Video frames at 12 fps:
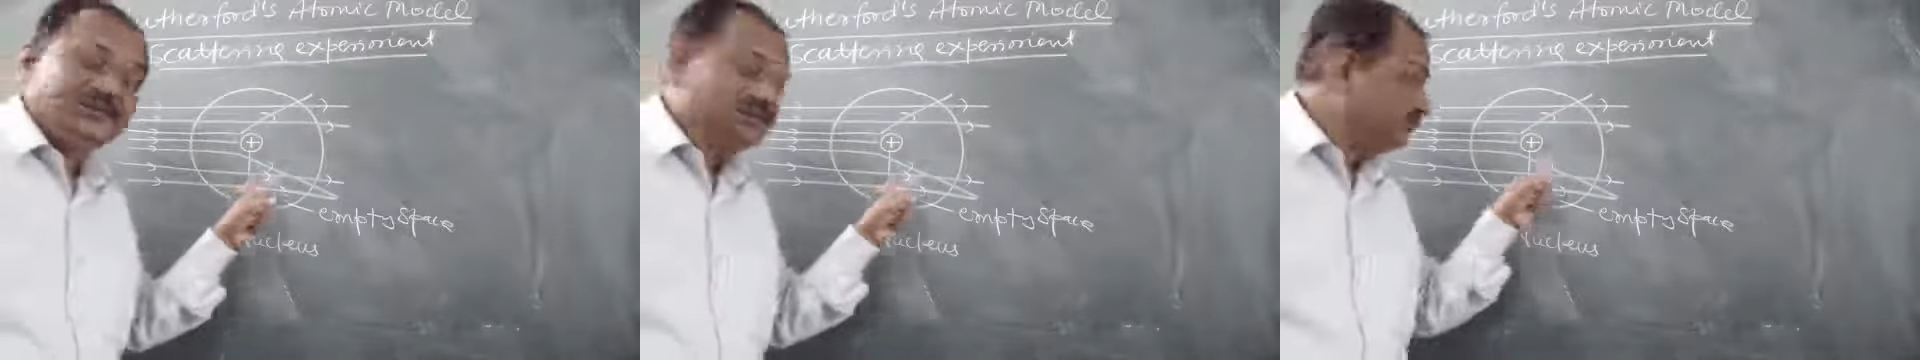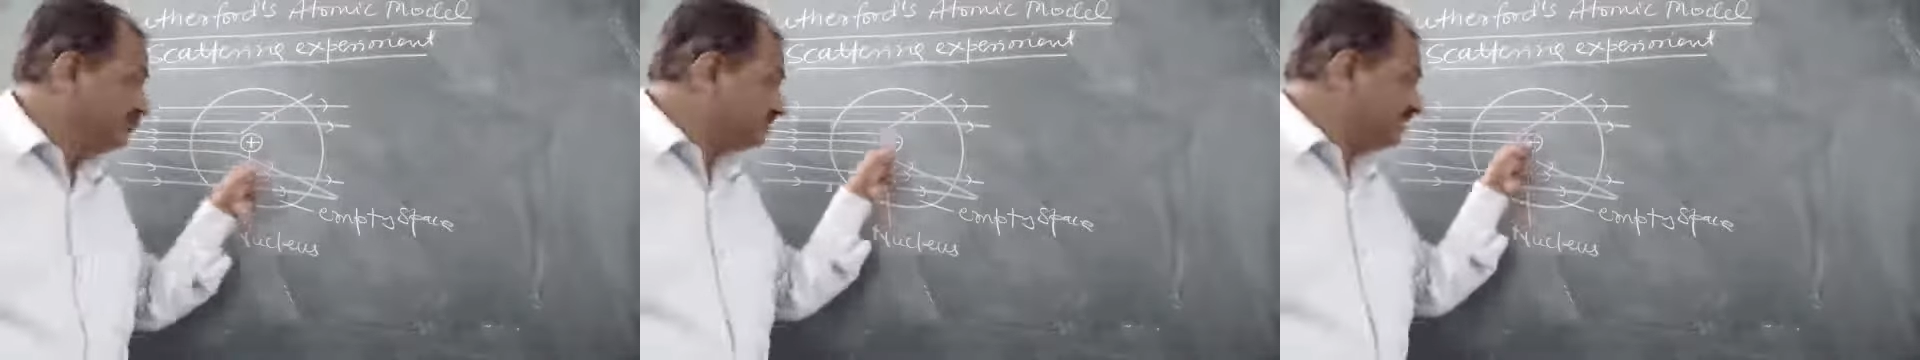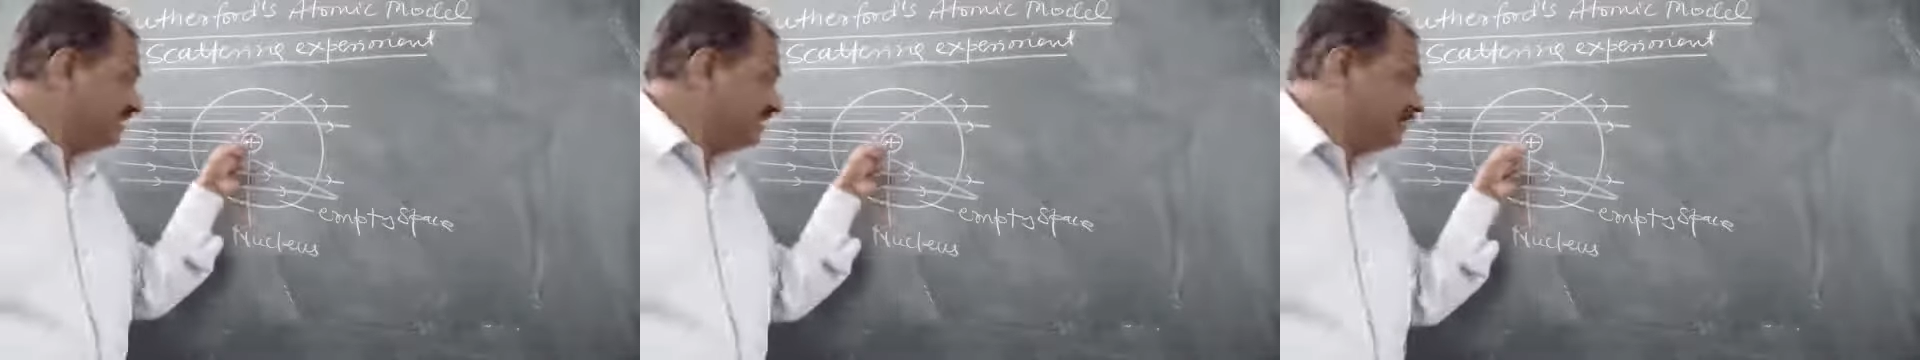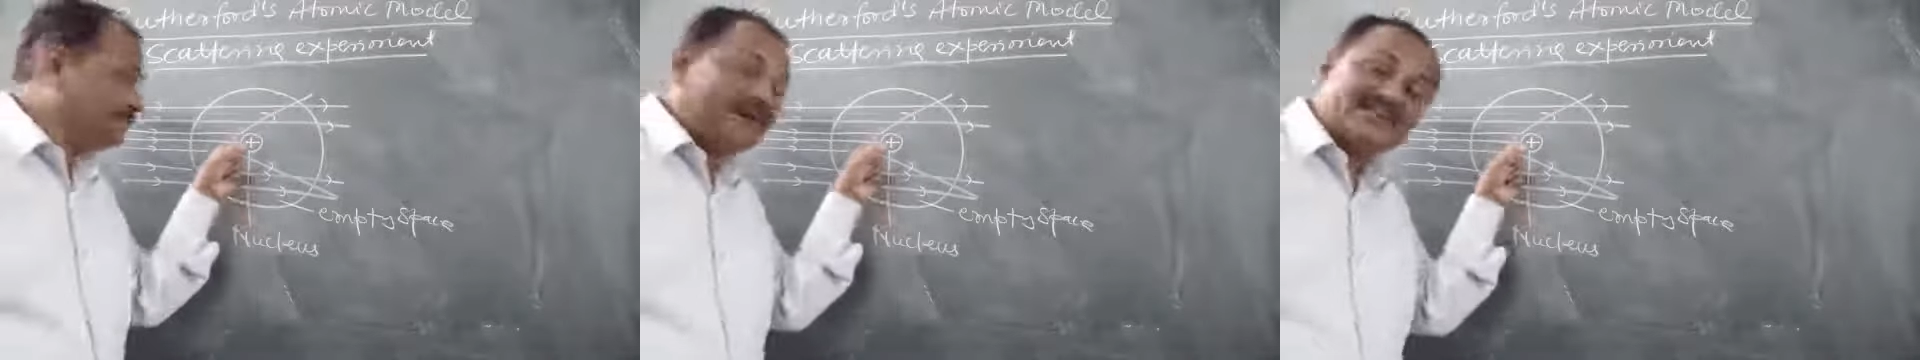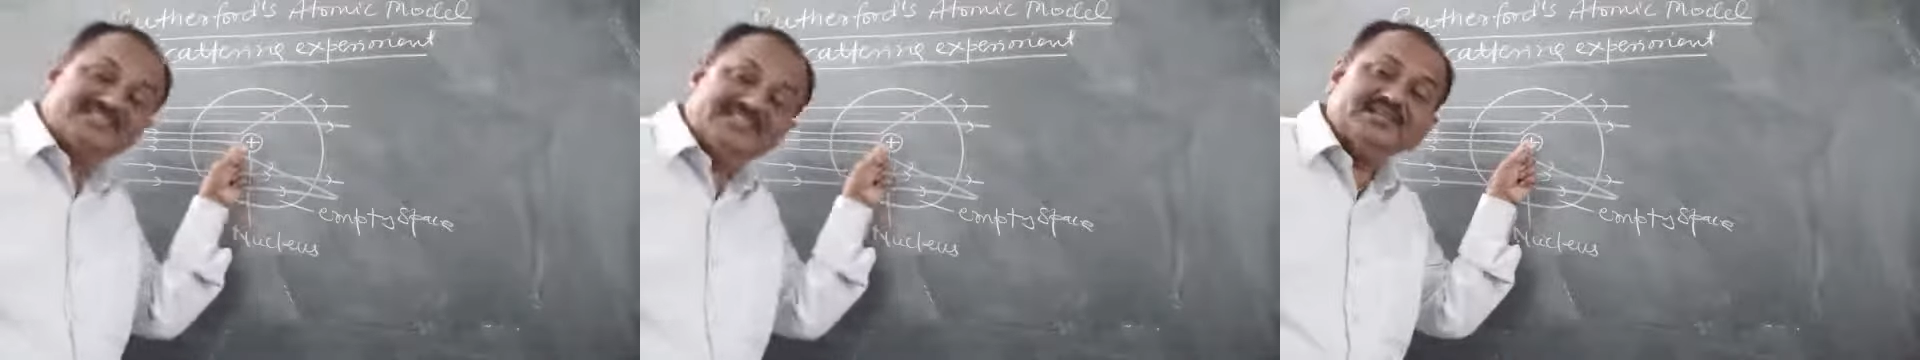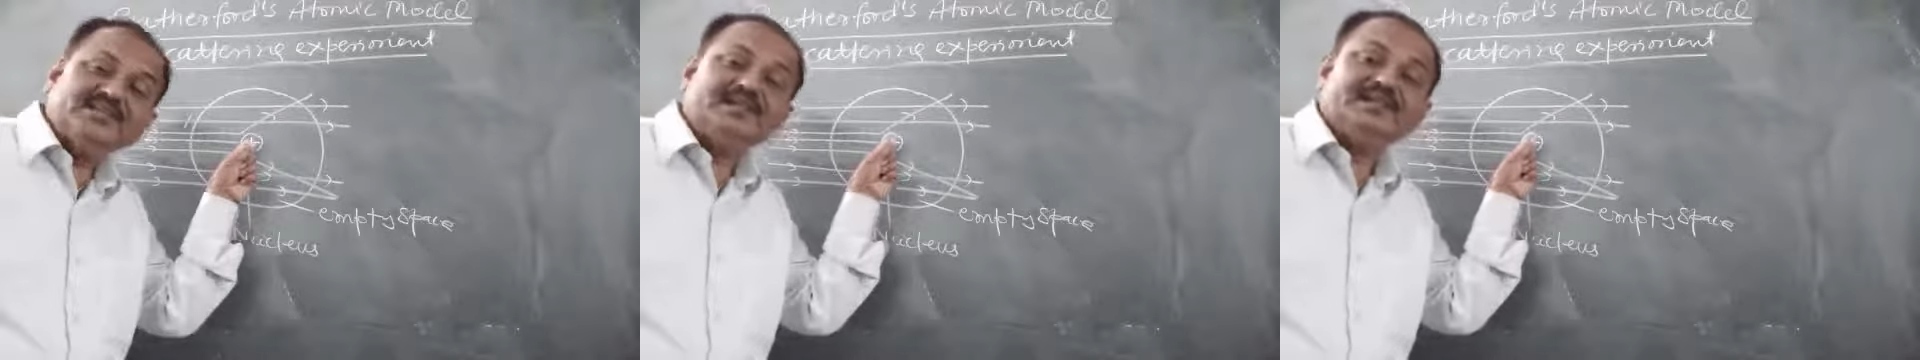which are
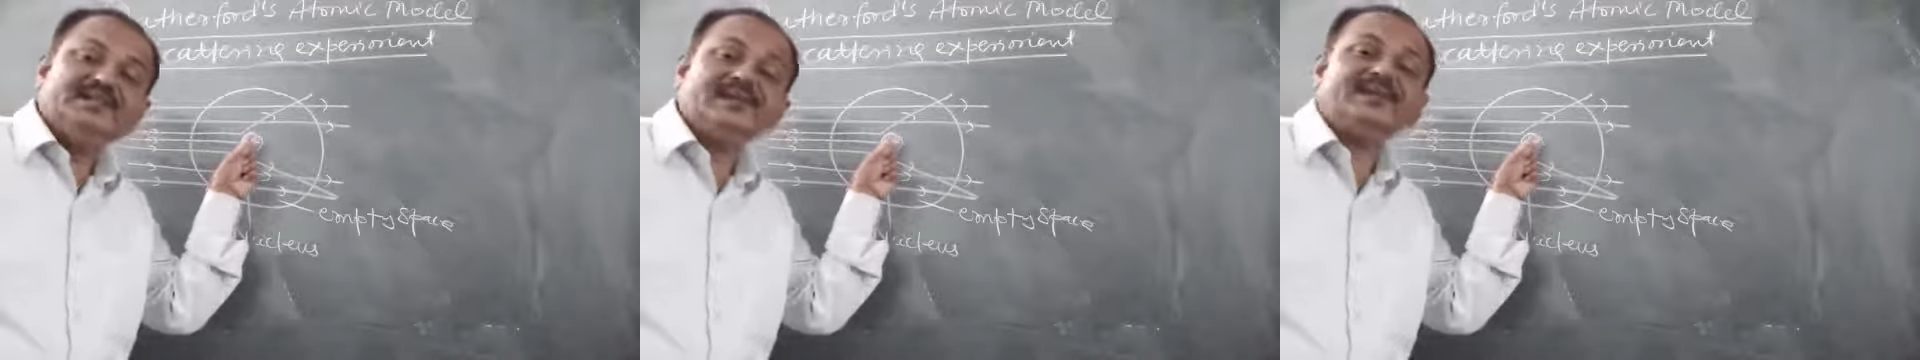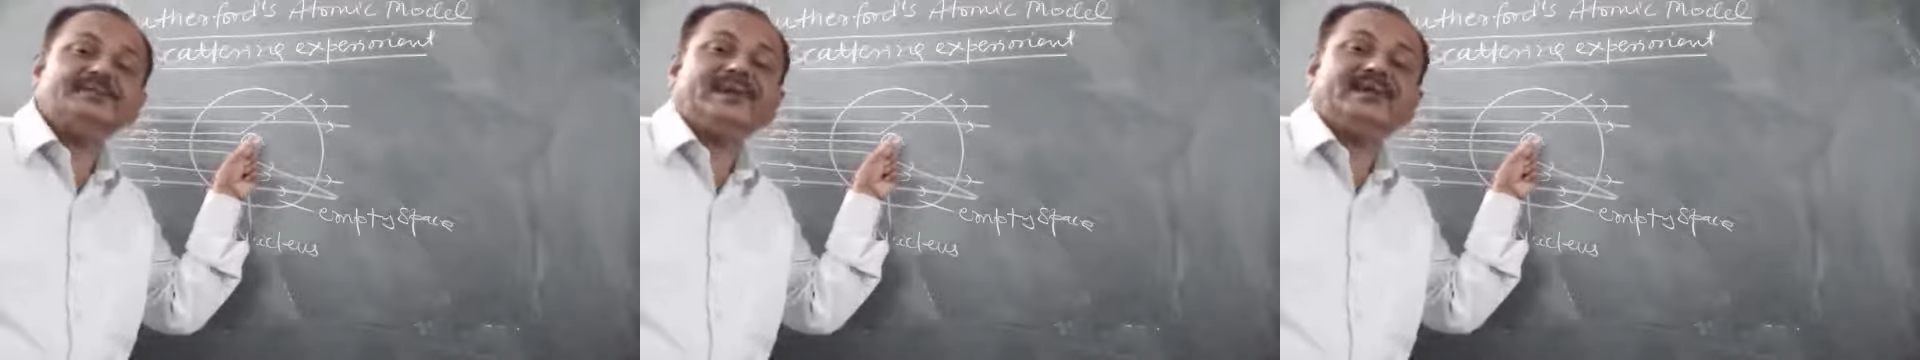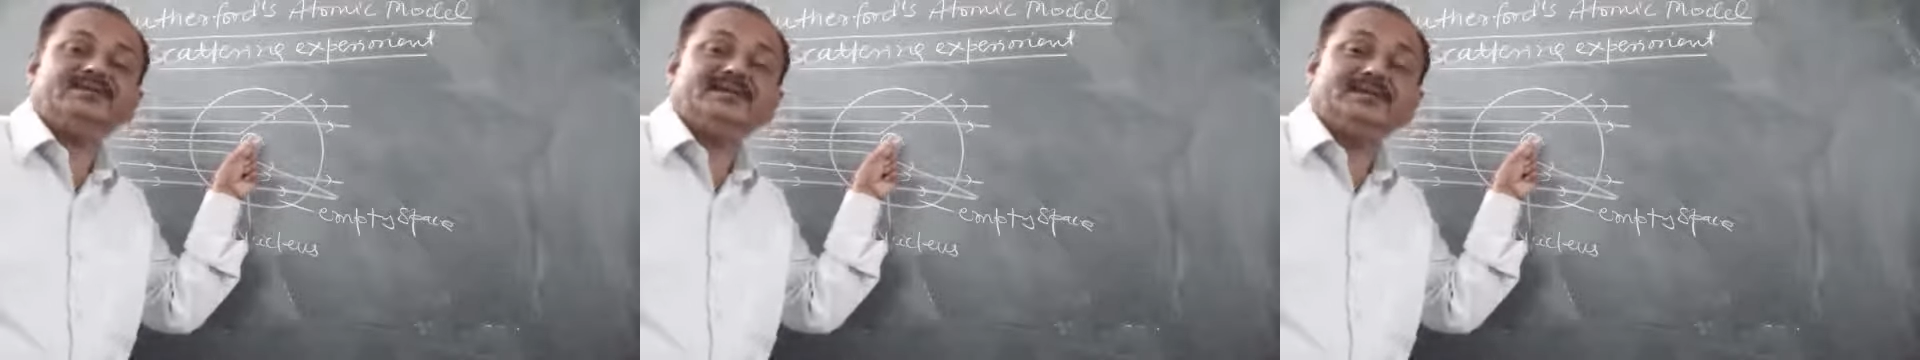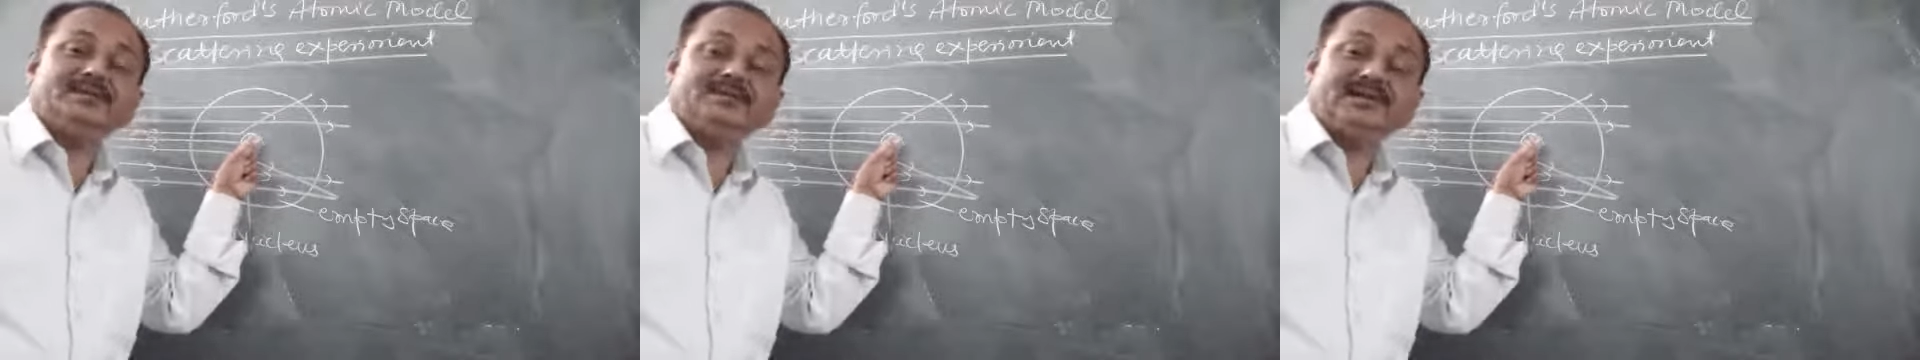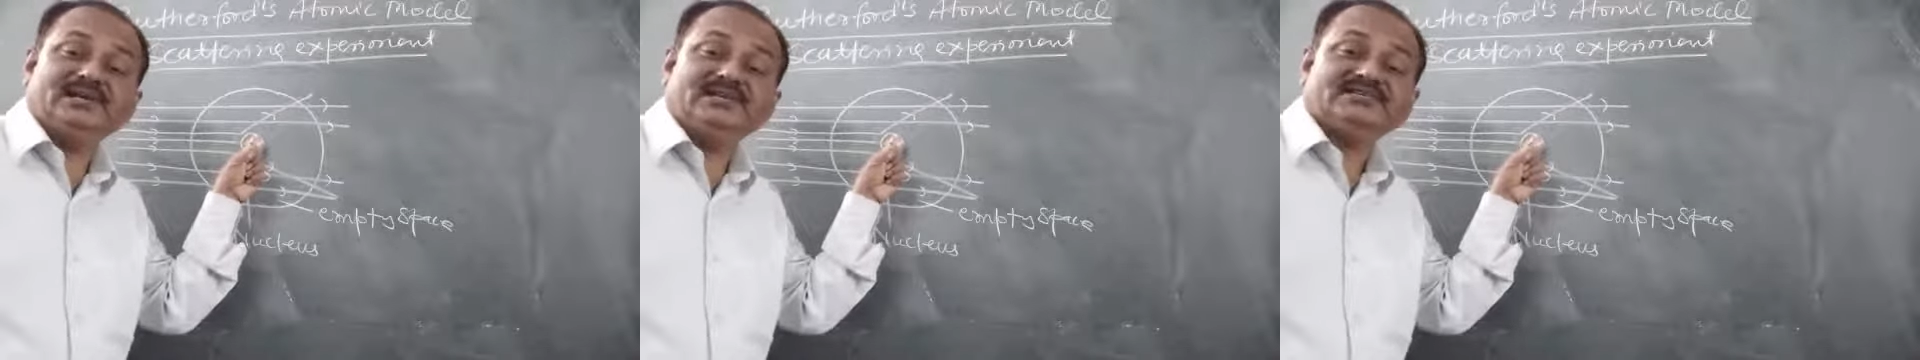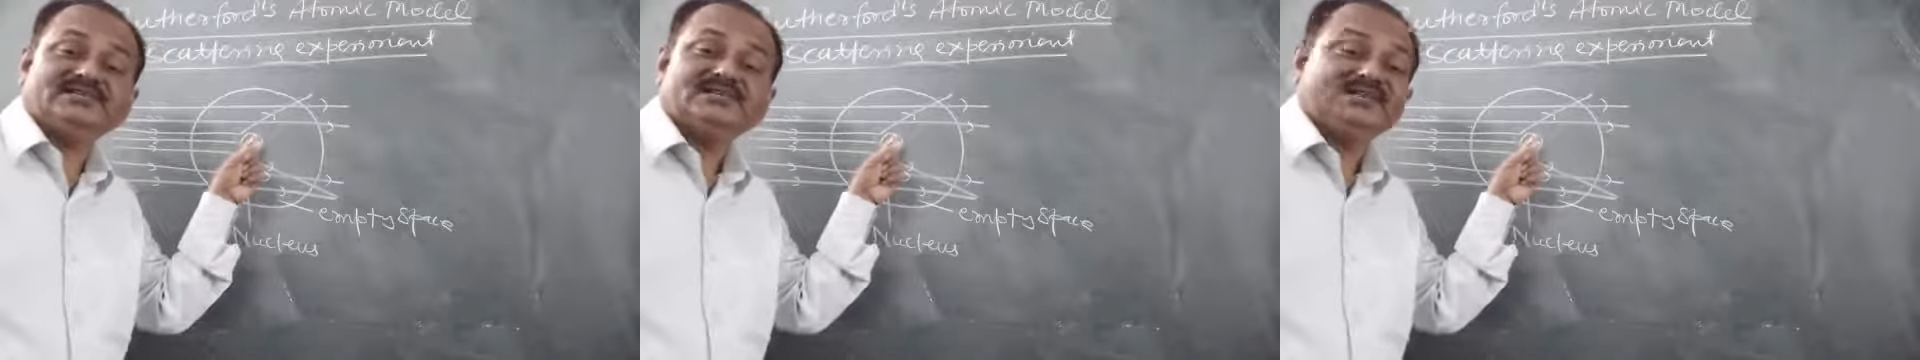passing nearby the nucleus,